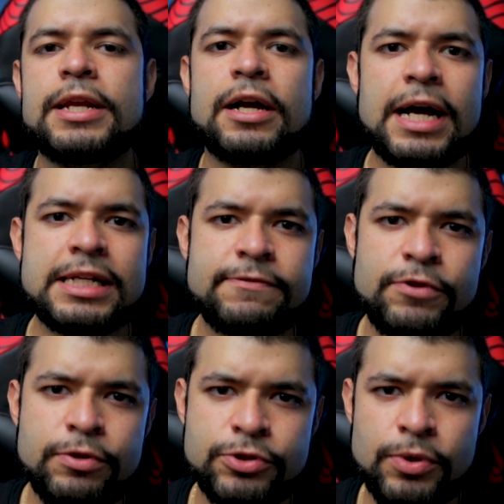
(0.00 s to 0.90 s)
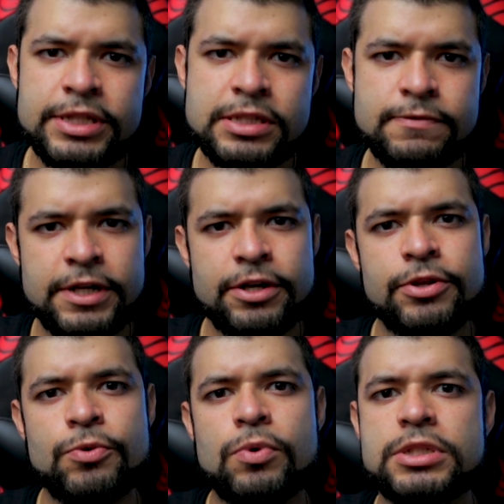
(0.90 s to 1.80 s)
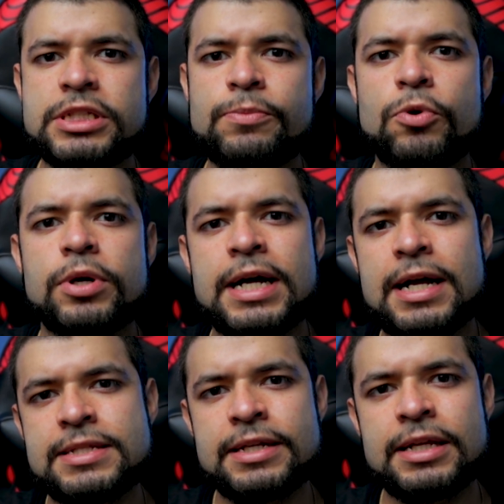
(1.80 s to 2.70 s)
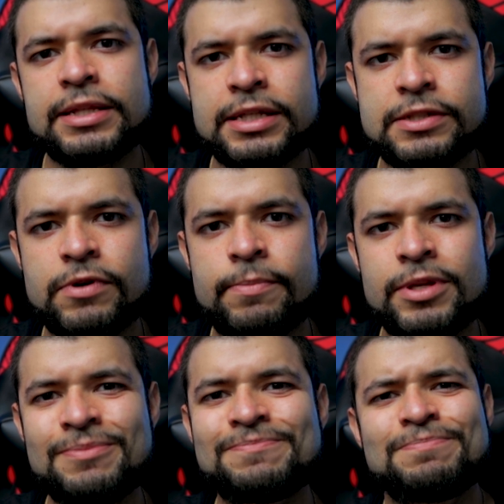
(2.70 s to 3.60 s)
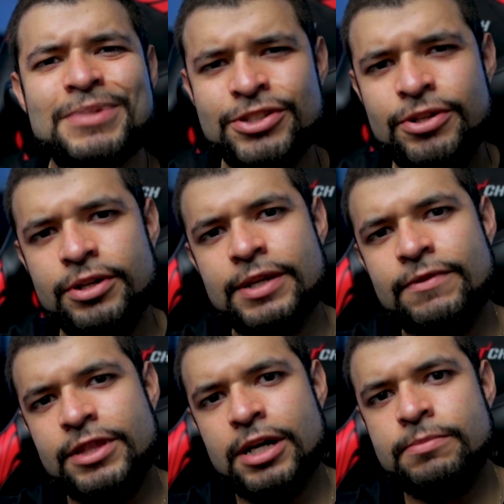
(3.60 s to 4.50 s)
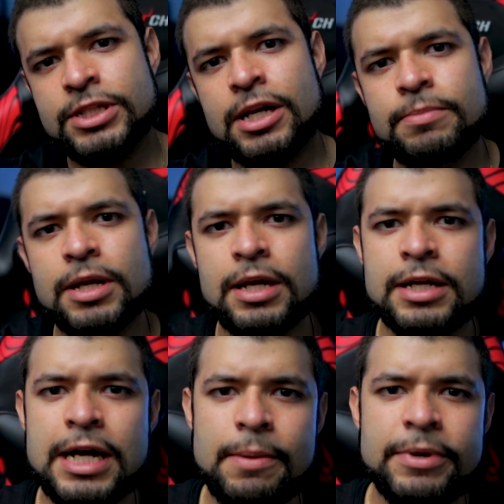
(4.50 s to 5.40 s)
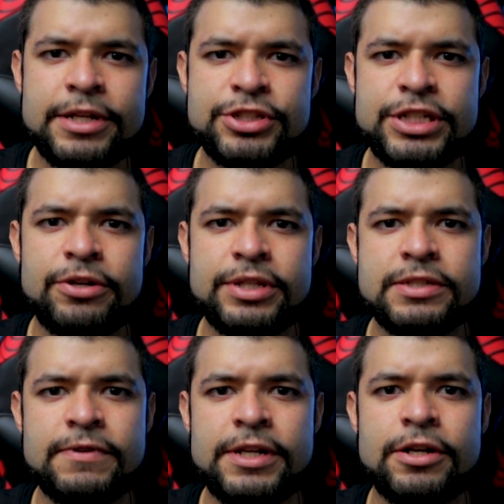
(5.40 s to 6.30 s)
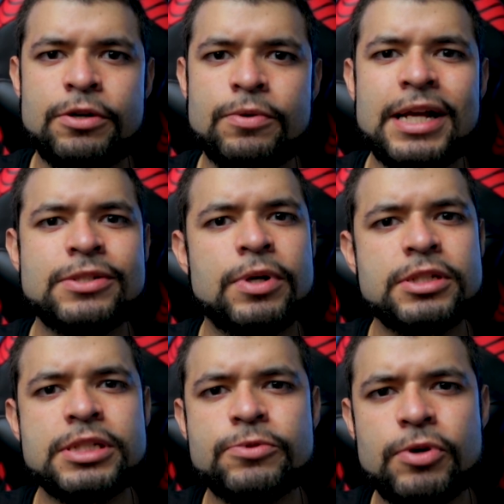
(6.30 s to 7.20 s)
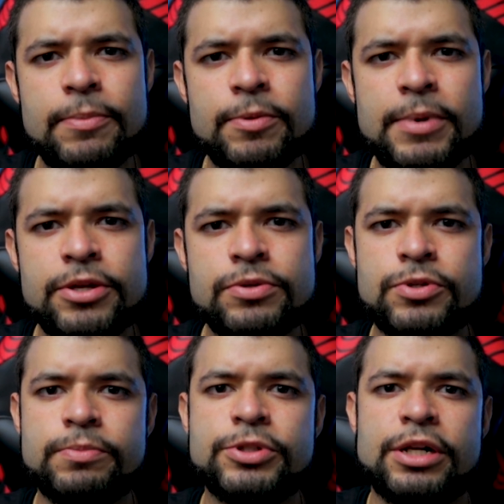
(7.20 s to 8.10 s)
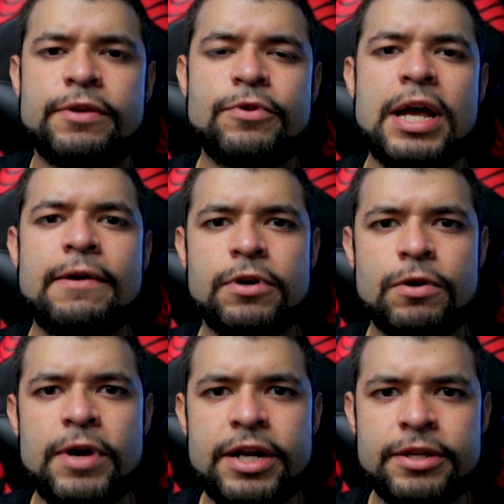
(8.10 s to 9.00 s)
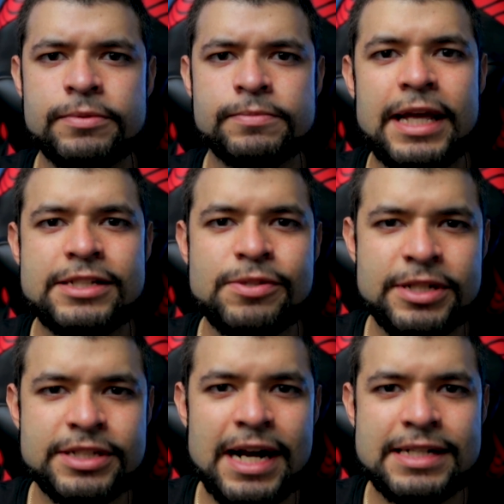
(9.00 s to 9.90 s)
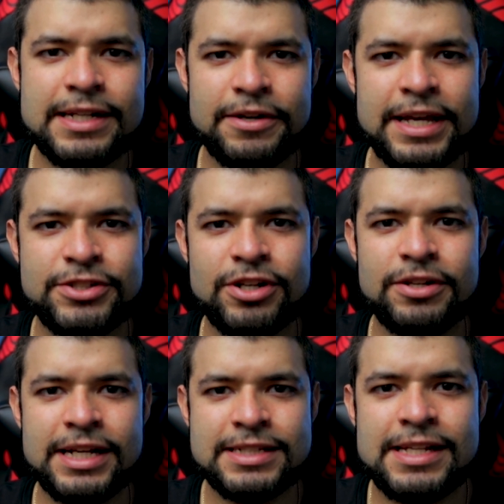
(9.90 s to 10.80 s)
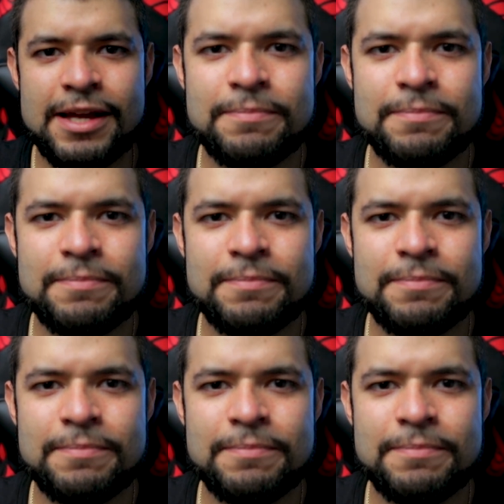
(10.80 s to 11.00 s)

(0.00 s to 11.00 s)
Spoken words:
Now guys, if you enjoyed this video and you want to see more content like this from me, be sure to leave a thumbs up, comment and share this video, as well as subscribe to my YouTube channel if you haven't already. Thanks so much guys, and I'll catch y'all next time.